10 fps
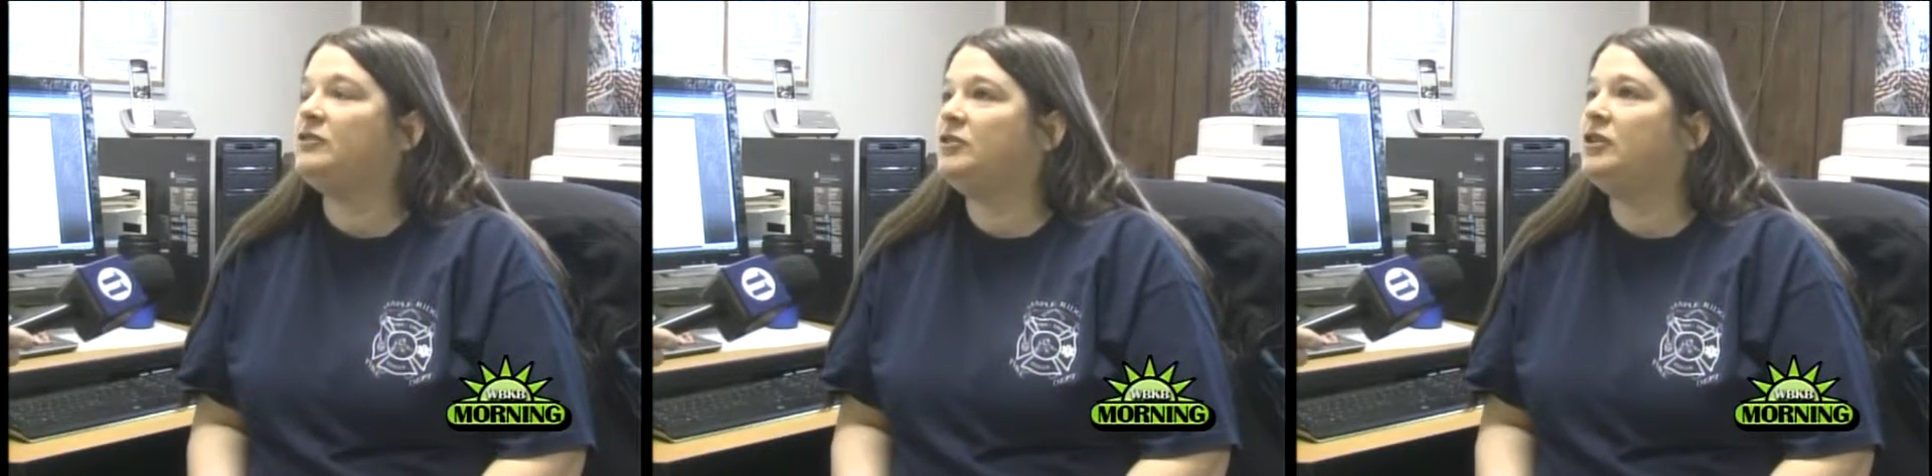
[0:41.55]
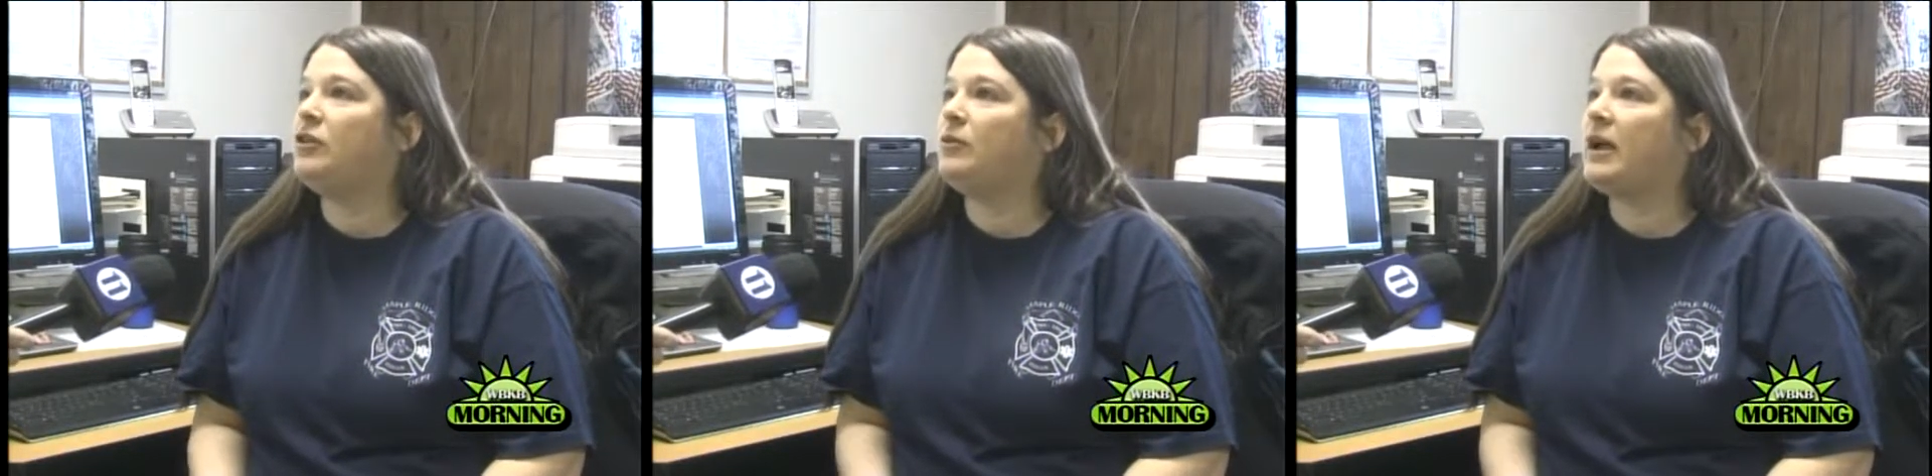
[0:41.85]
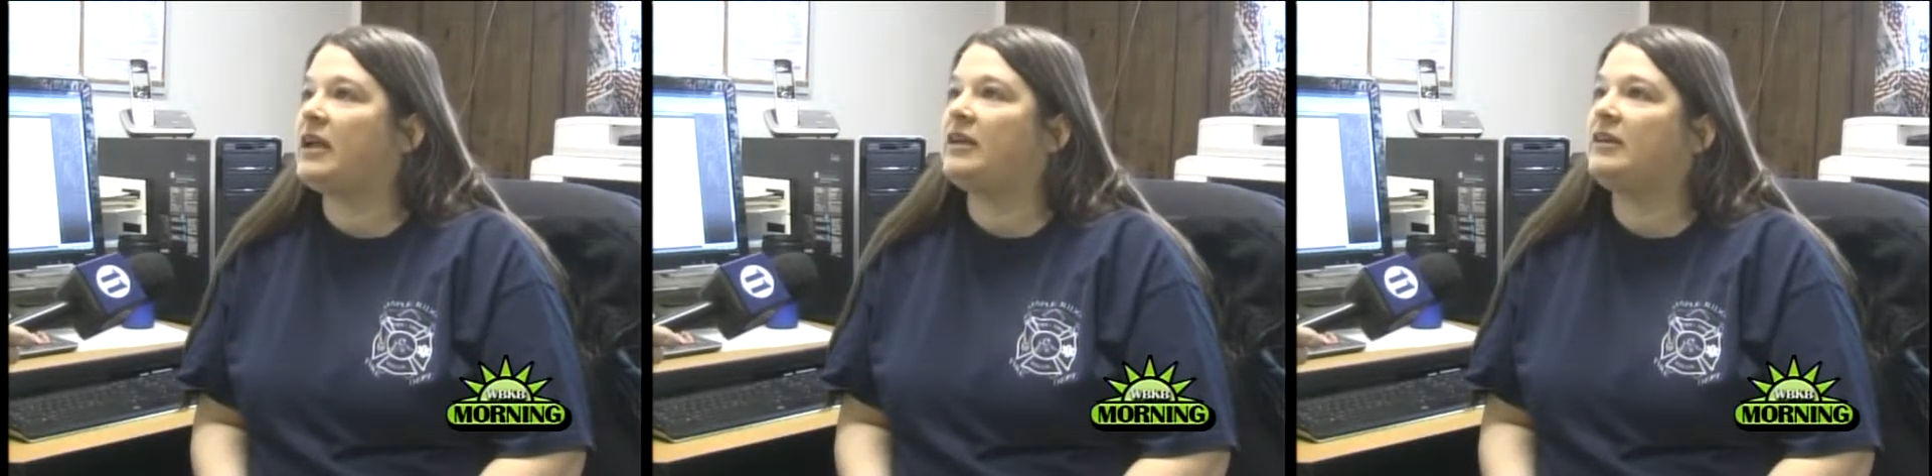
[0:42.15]
you know,
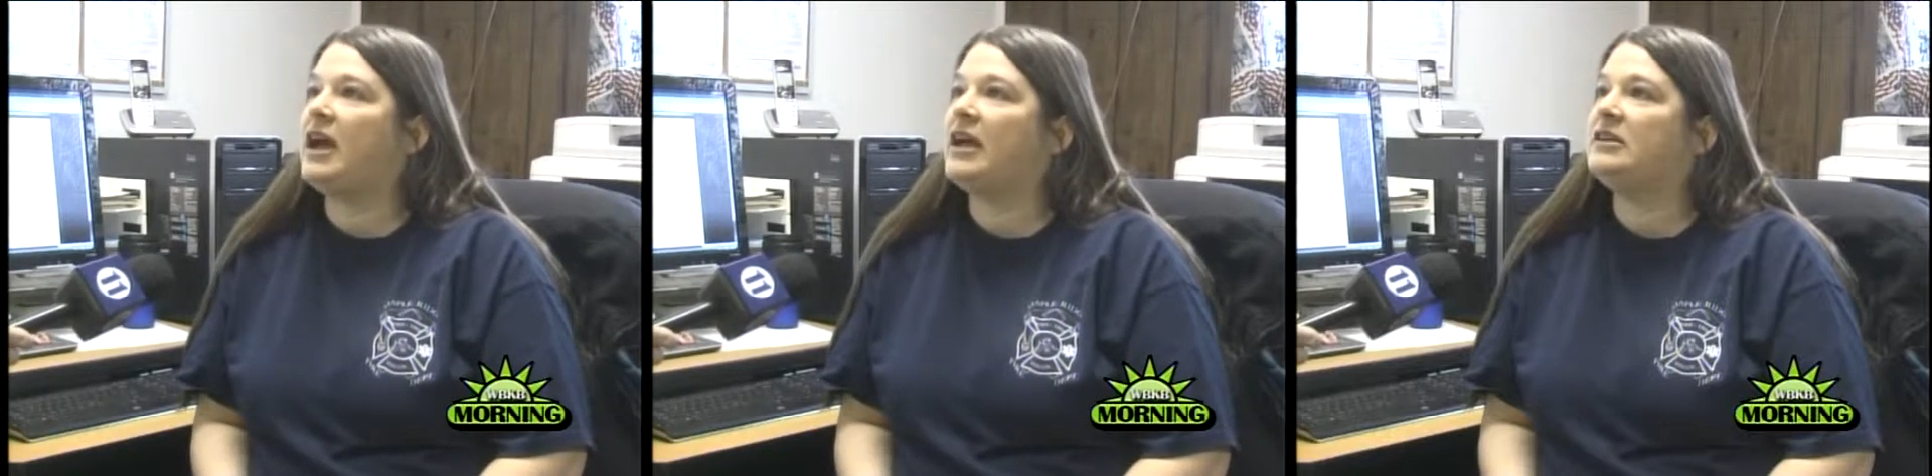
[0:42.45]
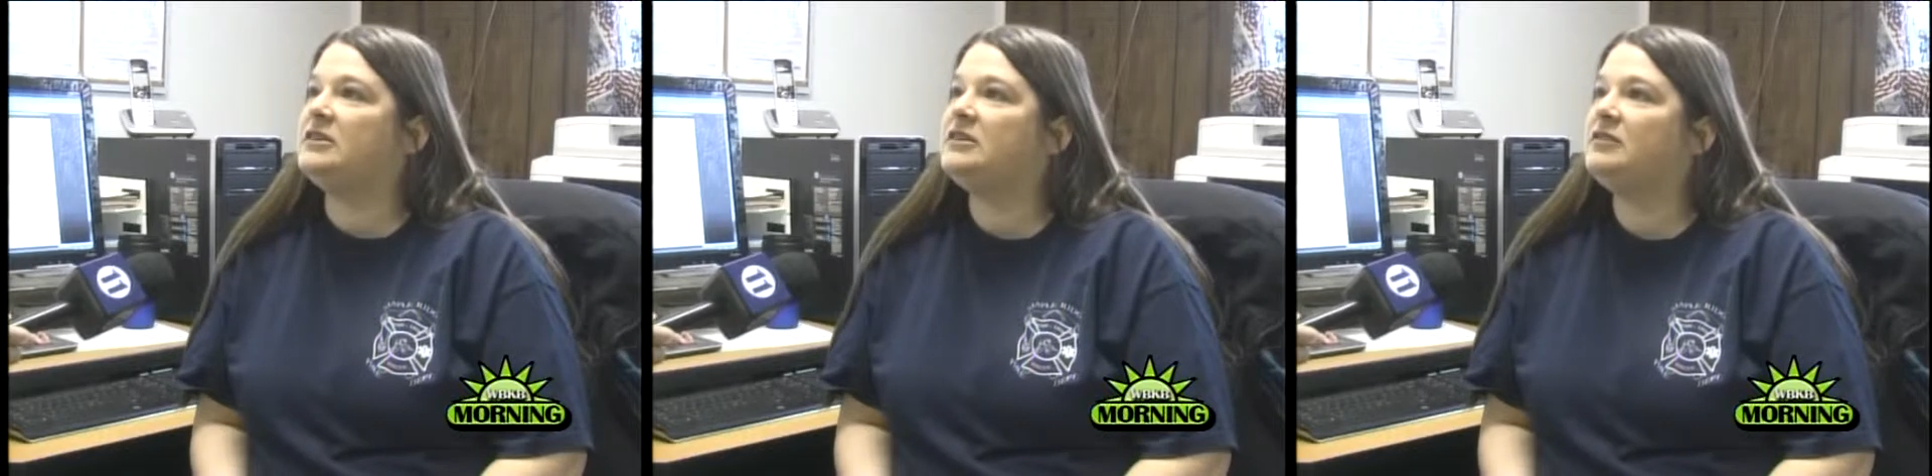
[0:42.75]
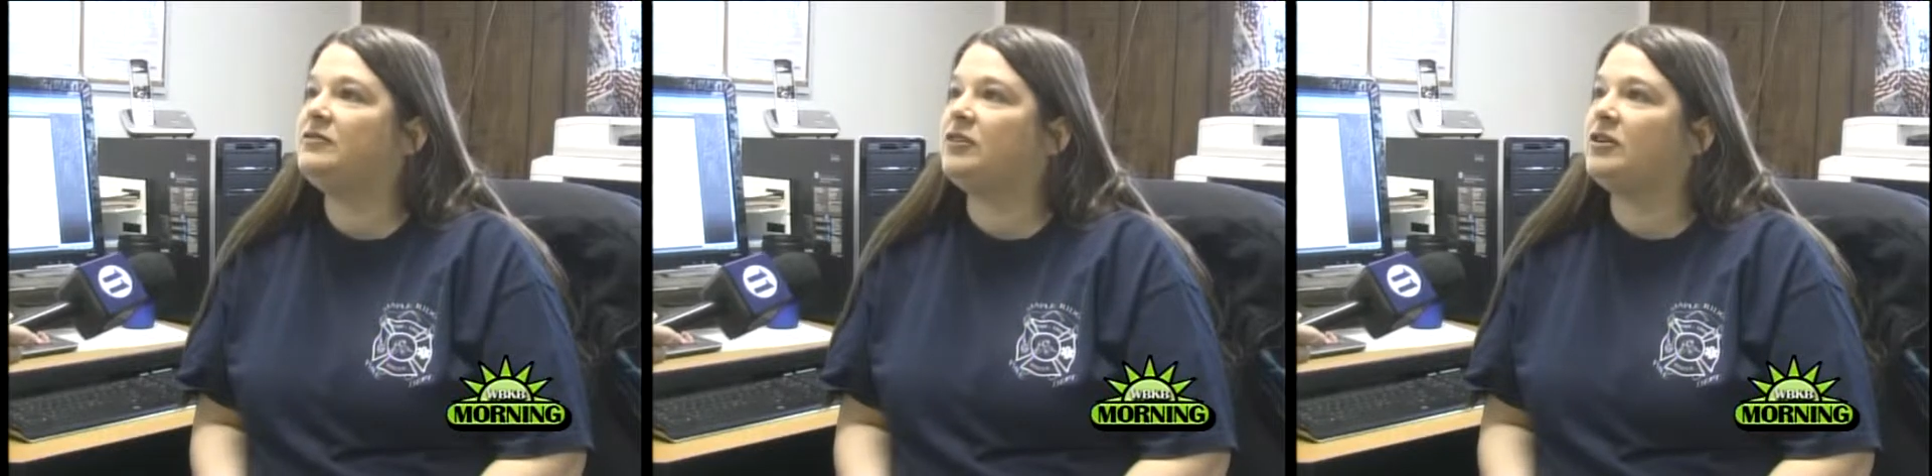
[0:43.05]
recognized
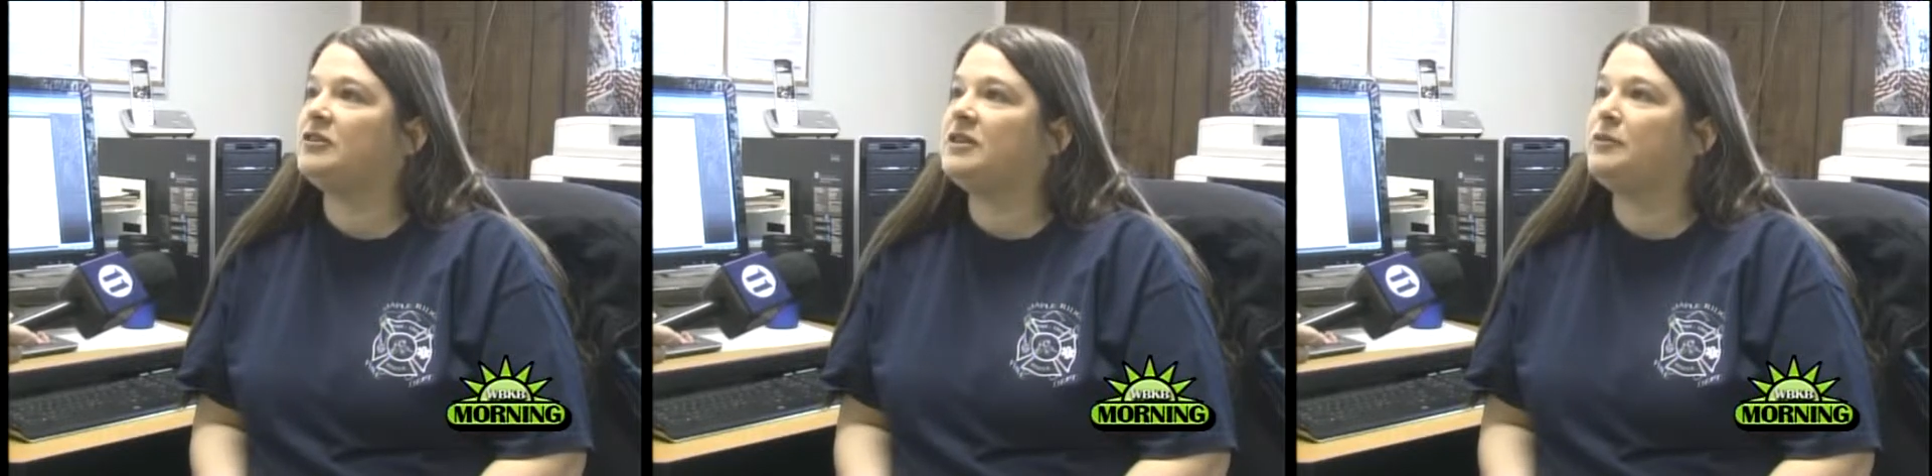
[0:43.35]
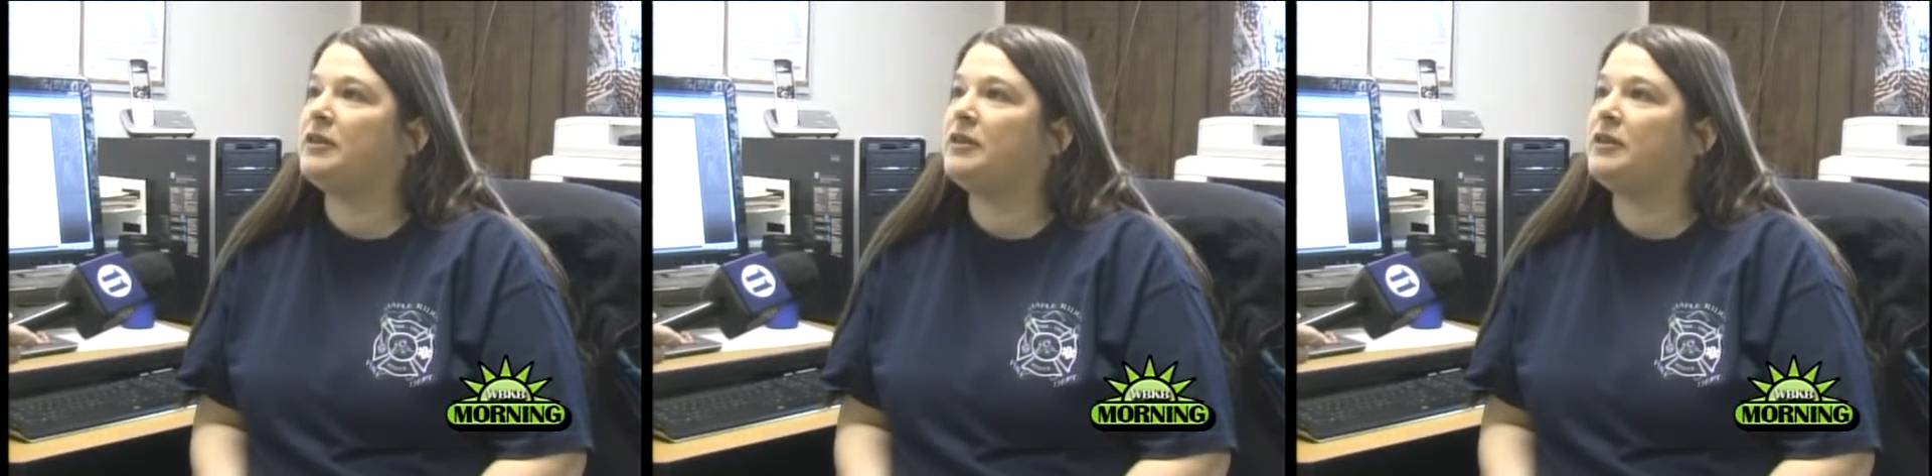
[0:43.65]
for something